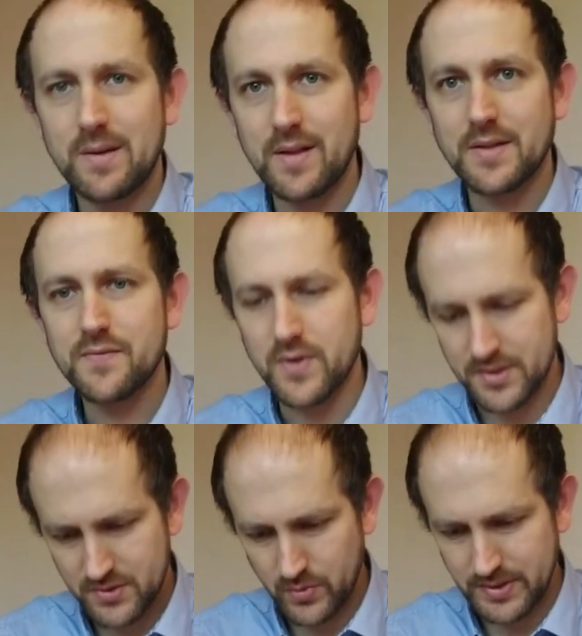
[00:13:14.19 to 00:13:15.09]
That's
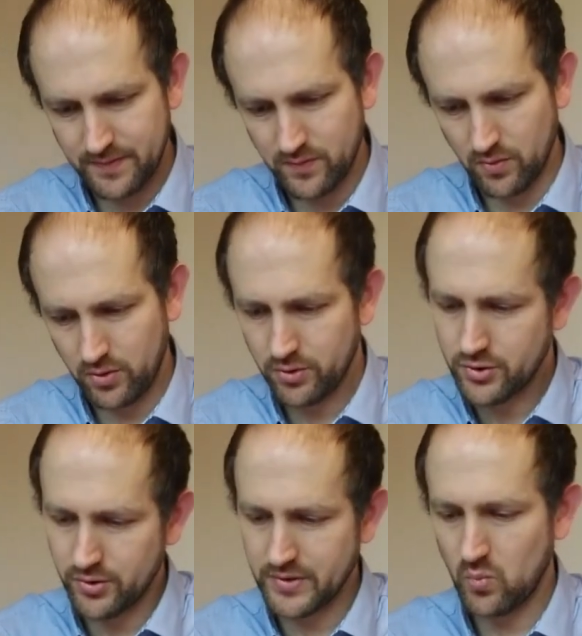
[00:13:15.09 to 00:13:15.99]
verse 24. God
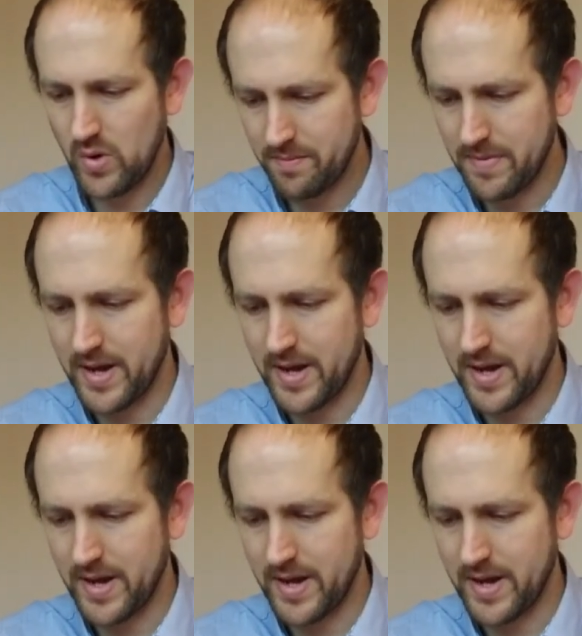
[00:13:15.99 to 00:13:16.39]
joins one